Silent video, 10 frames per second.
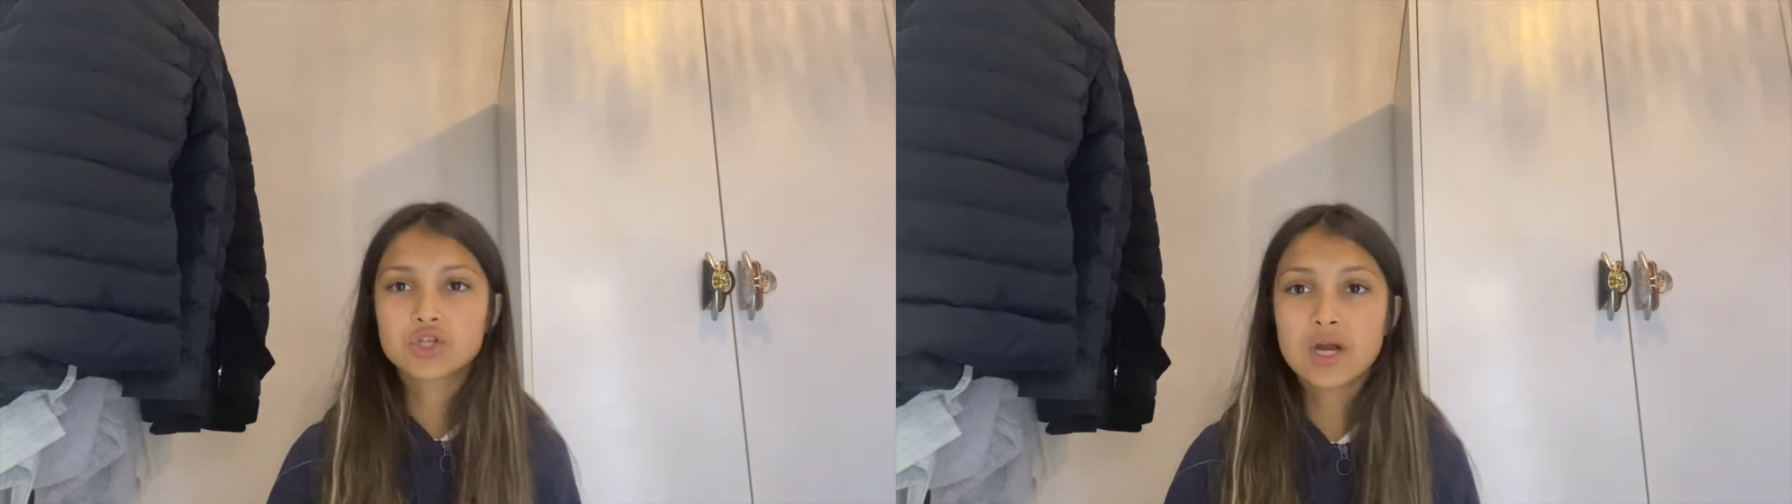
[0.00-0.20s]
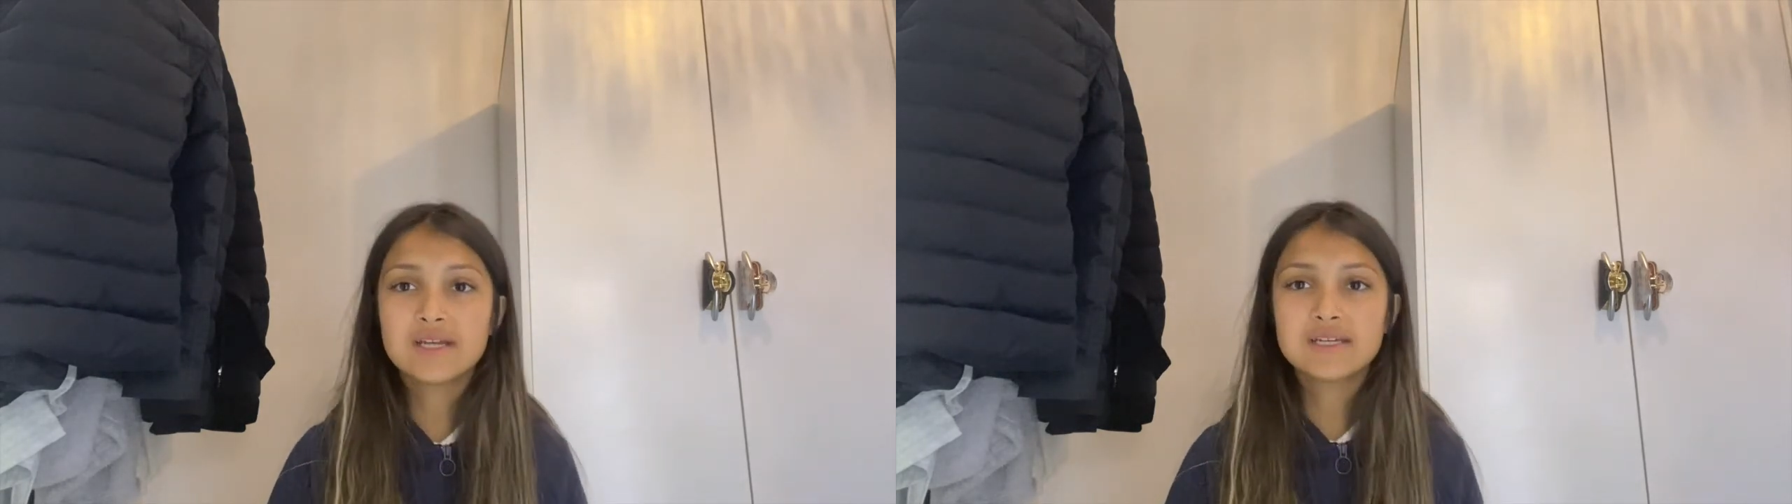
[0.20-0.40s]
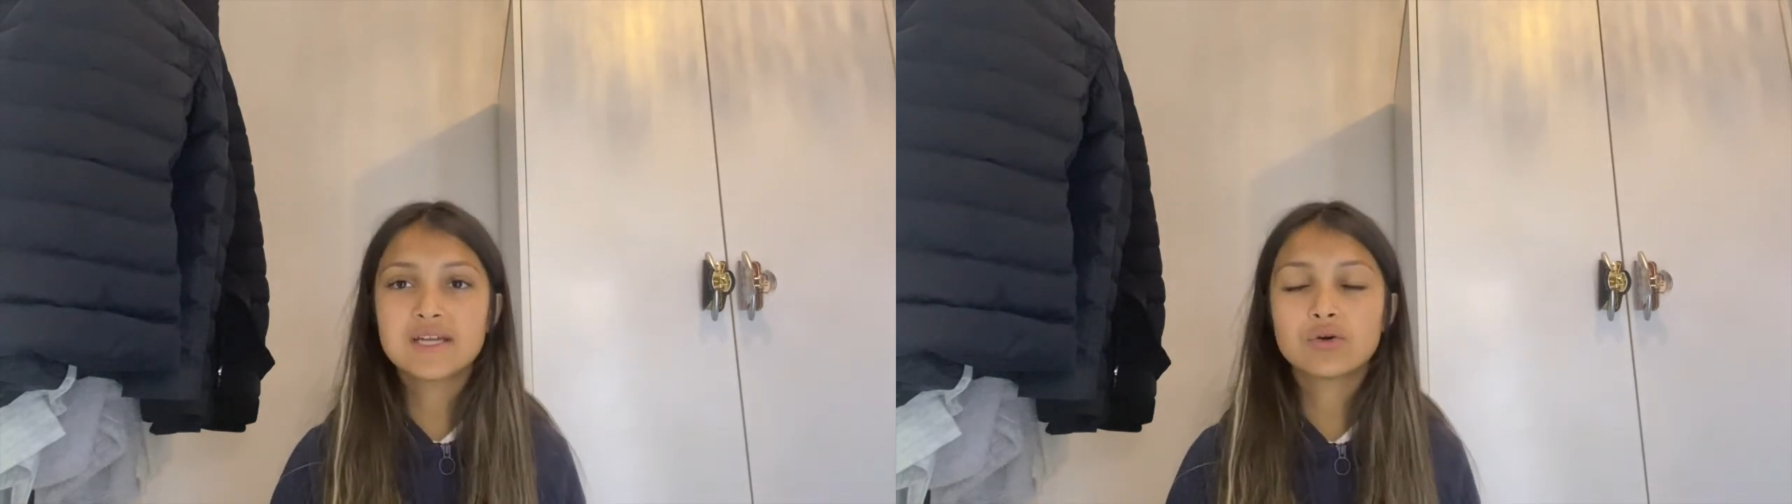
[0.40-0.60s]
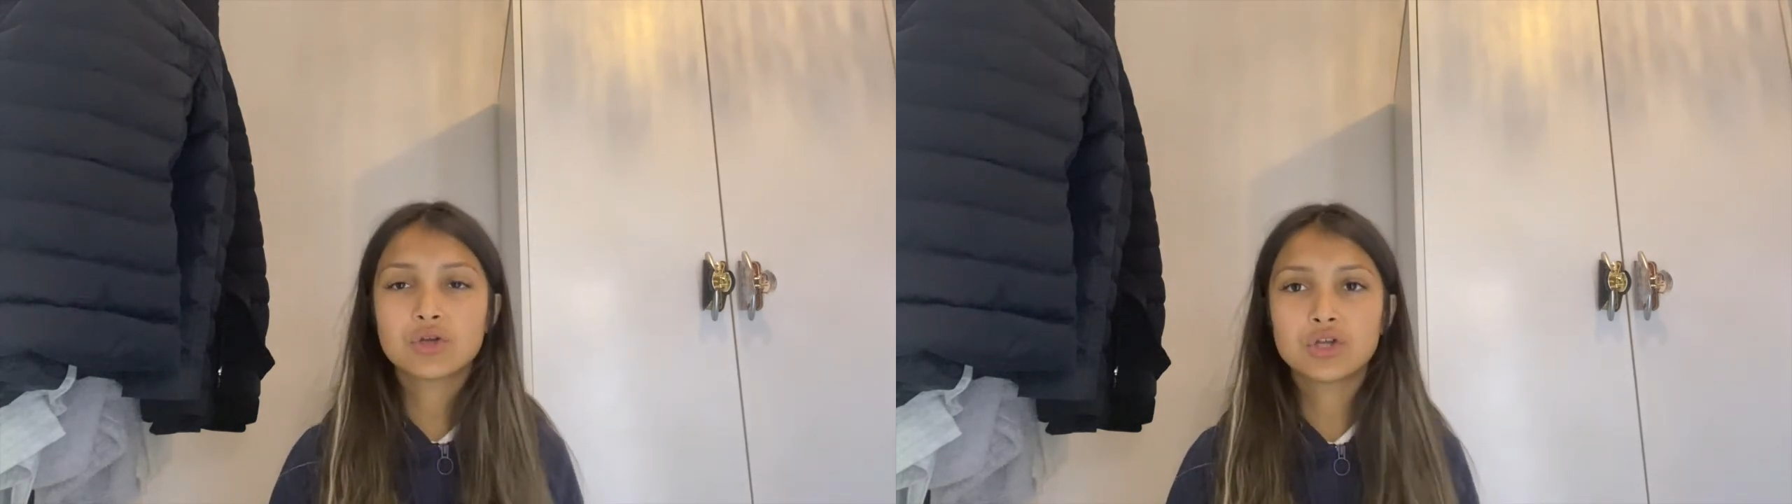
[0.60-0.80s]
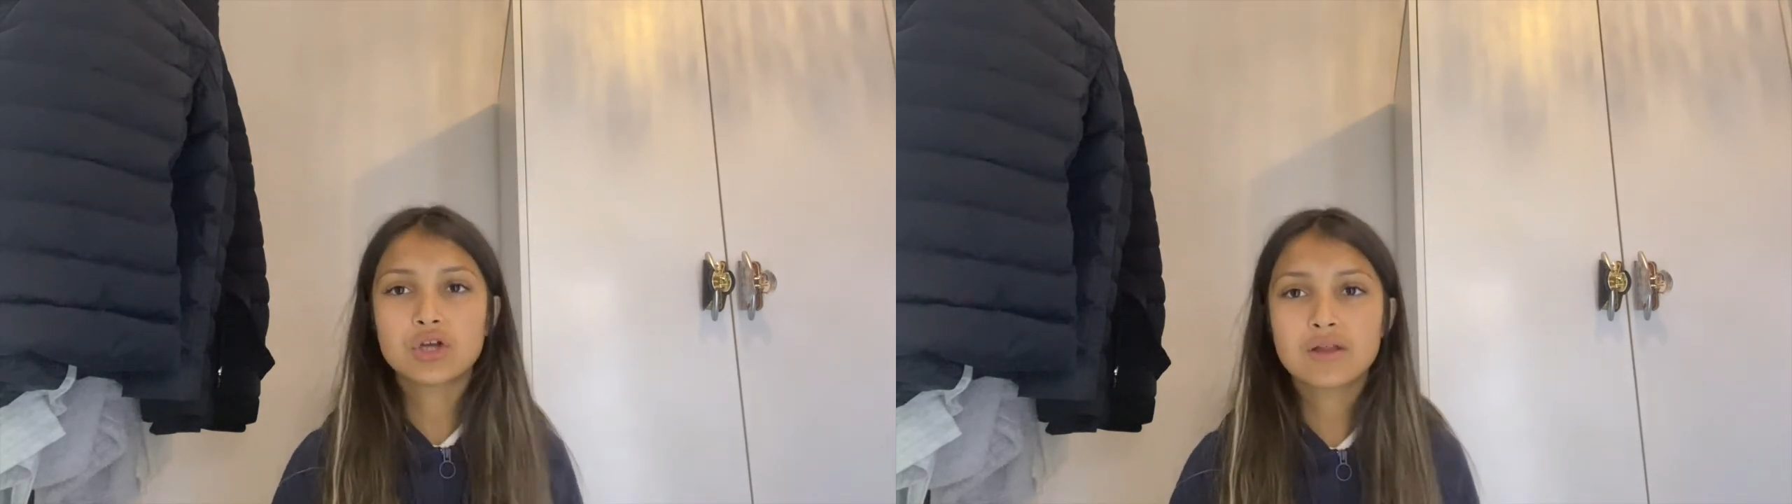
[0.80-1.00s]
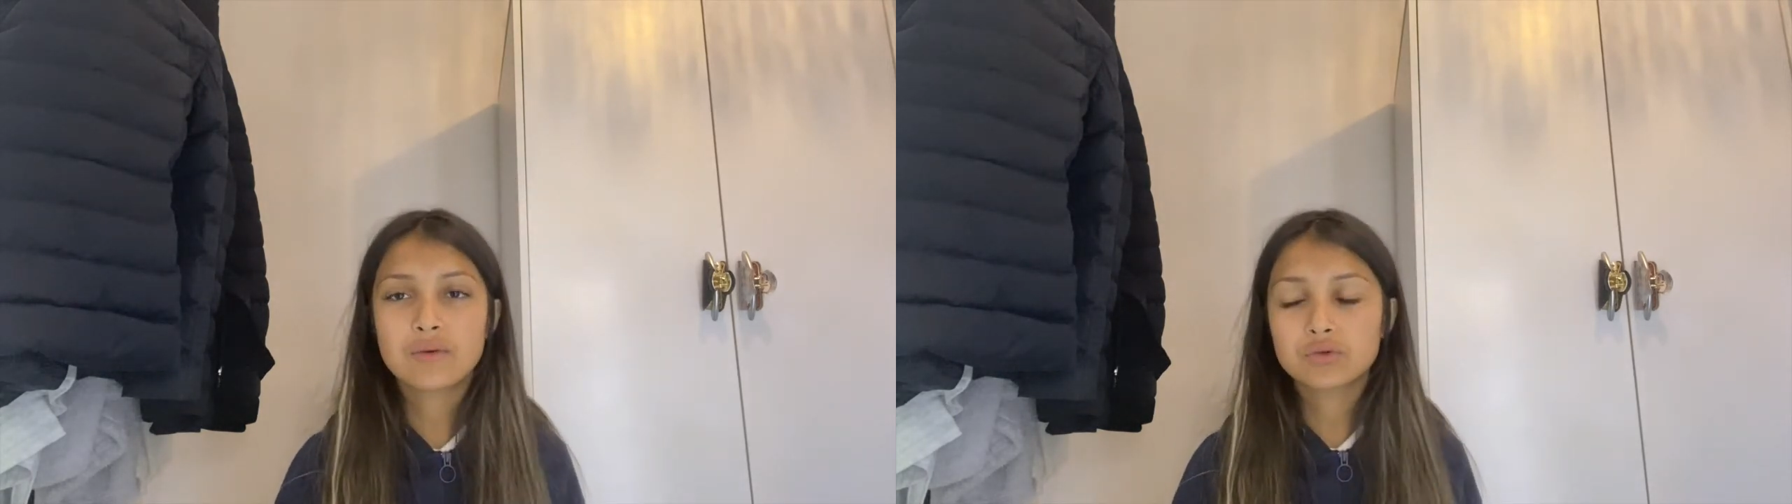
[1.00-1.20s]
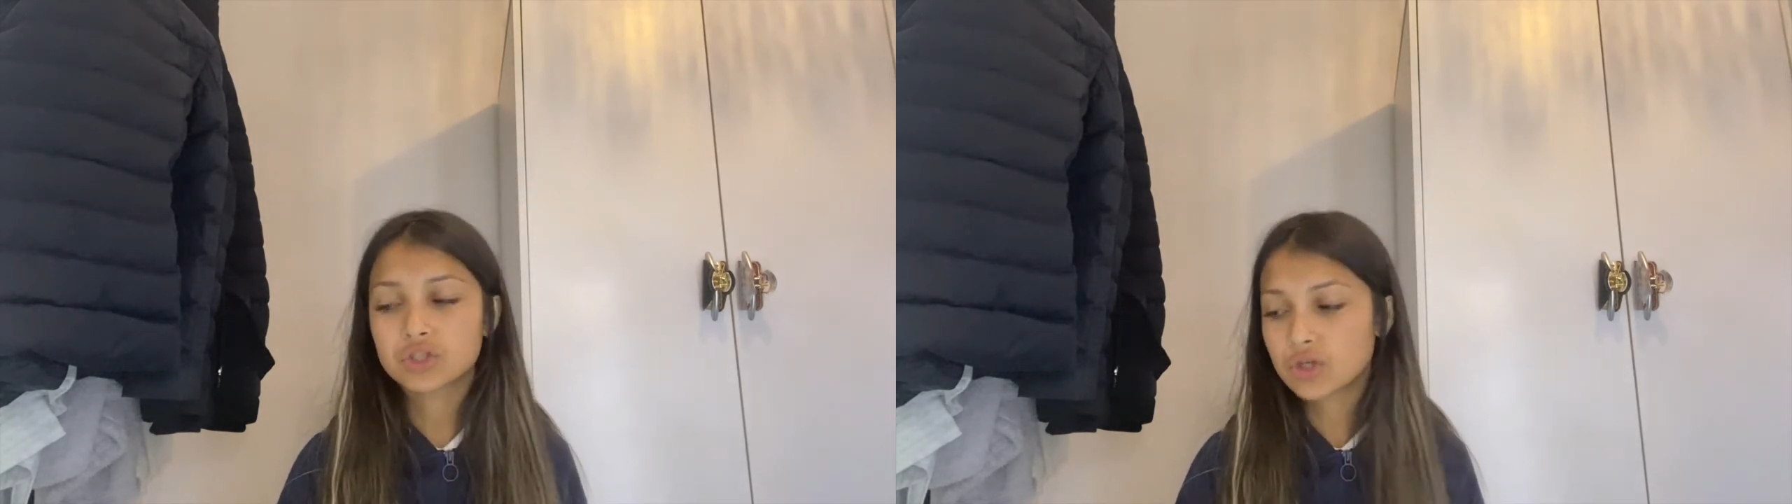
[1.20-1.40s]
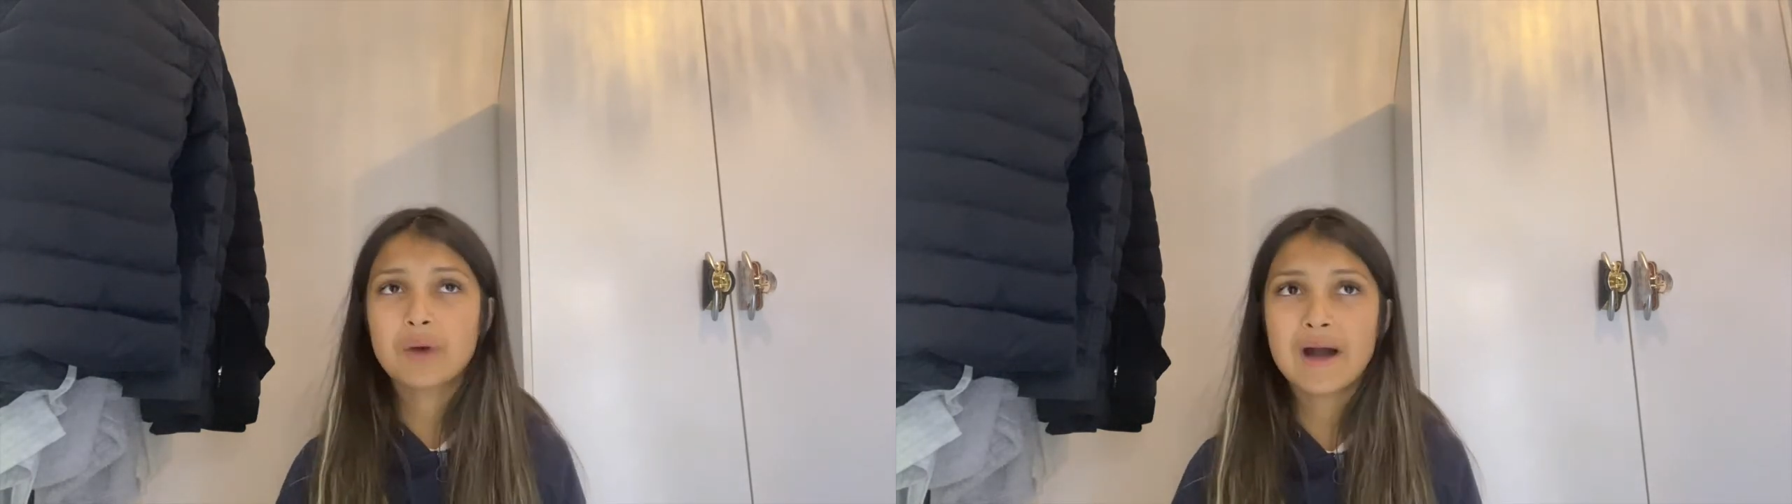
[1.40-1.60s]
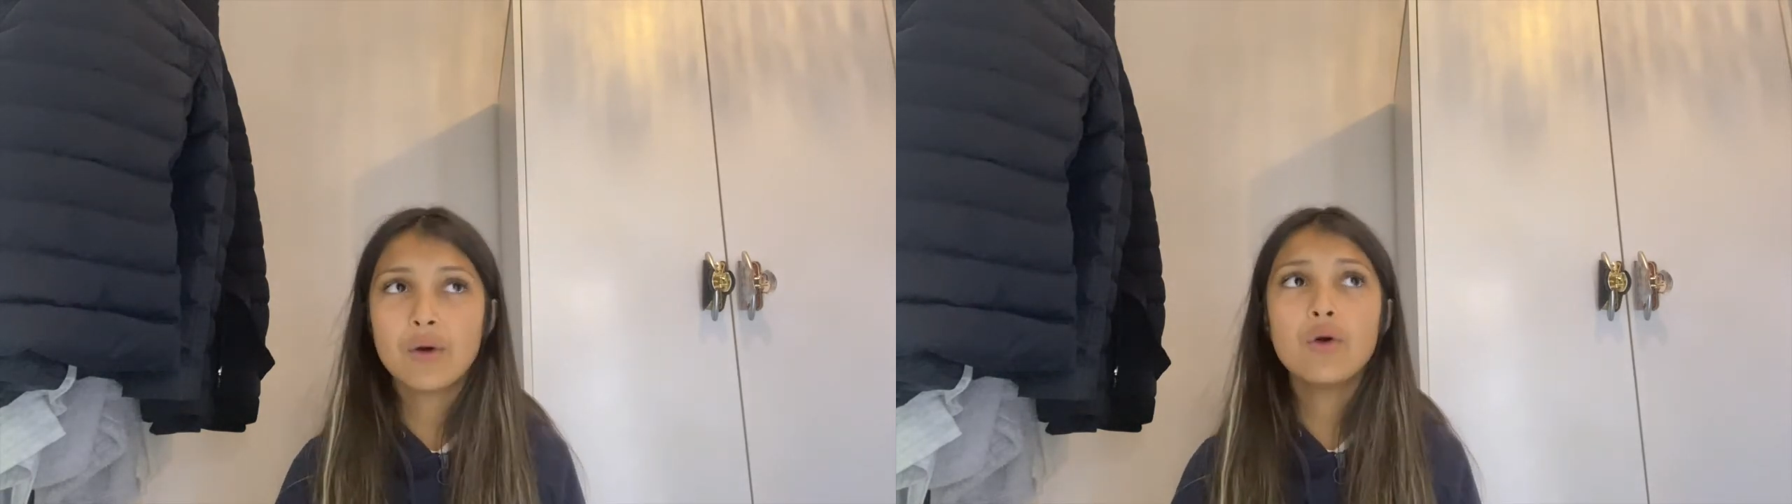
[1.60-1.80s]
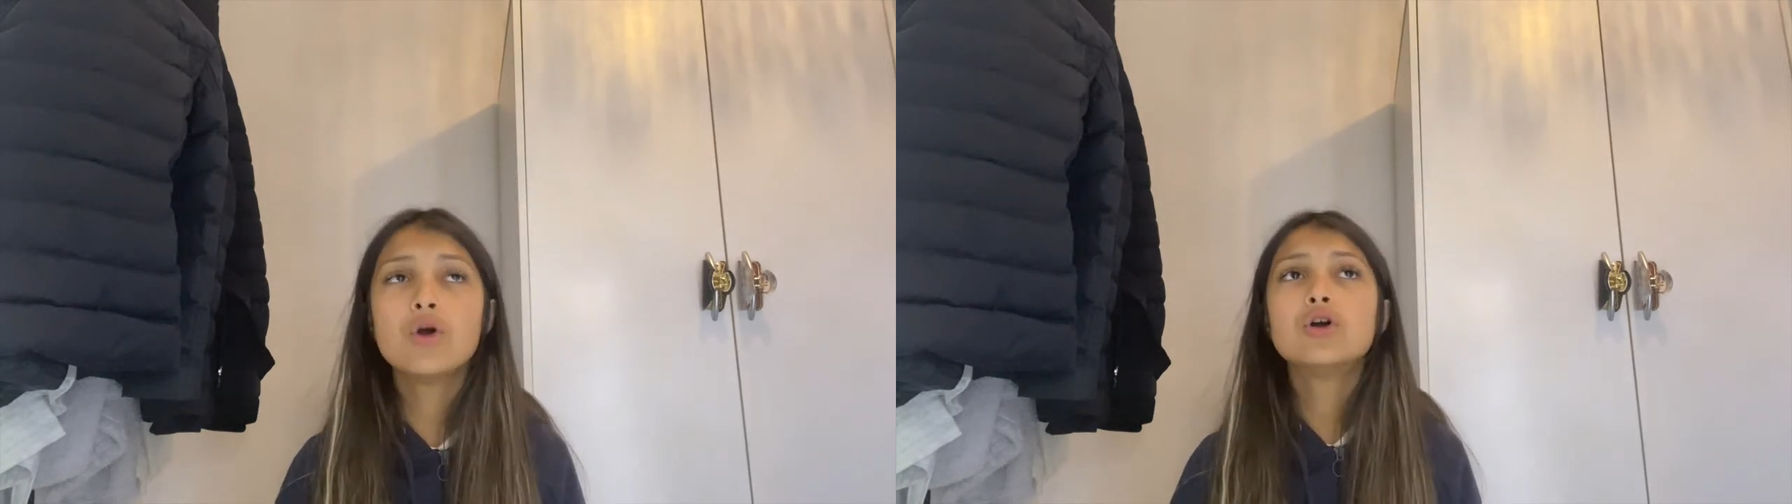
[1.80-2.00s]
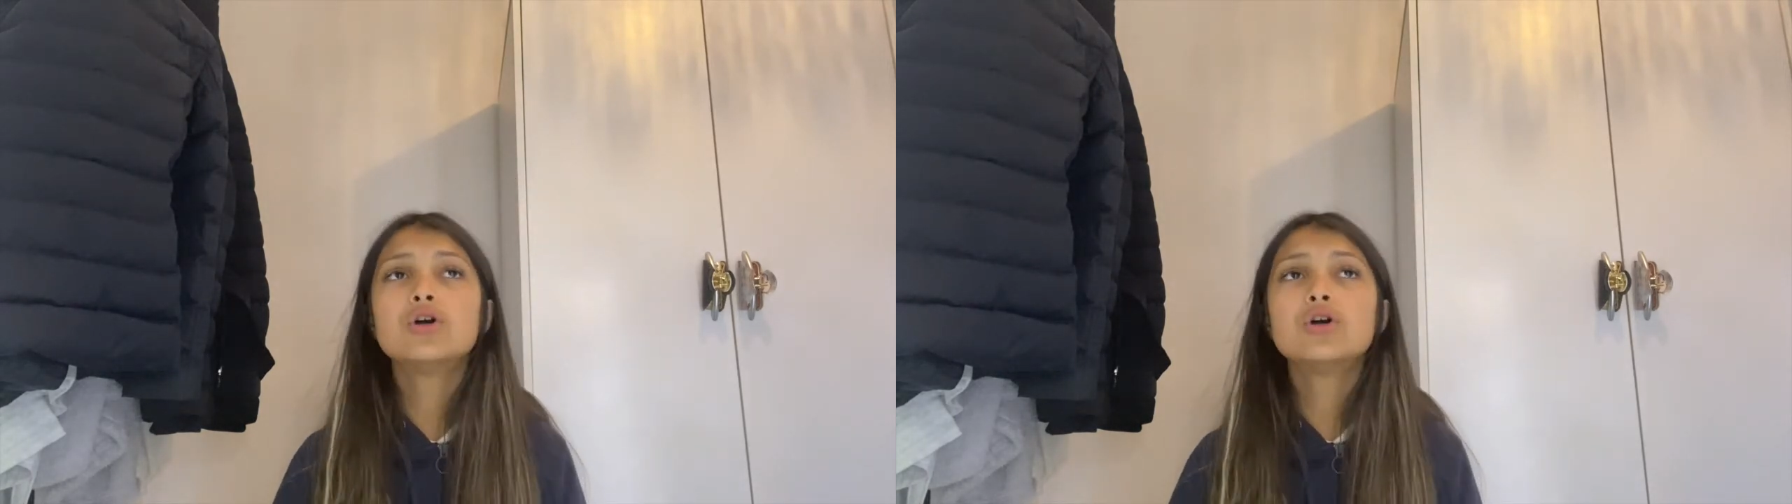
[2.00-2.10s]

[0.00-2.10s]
trending or you know that will do well.